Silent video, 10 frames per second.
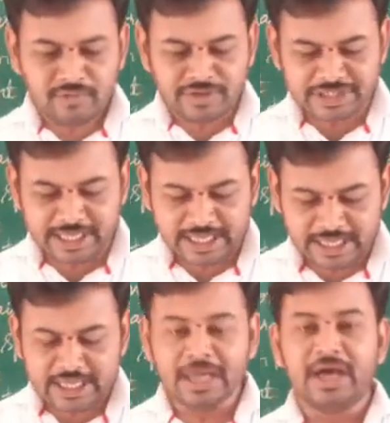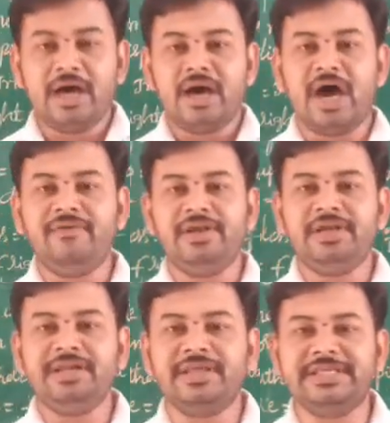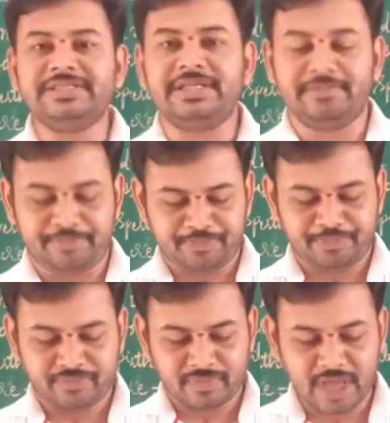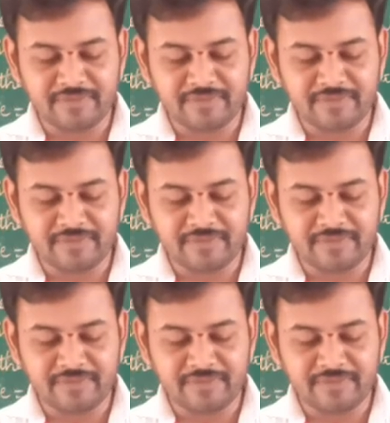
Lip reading: Firstly, I will read the lesson.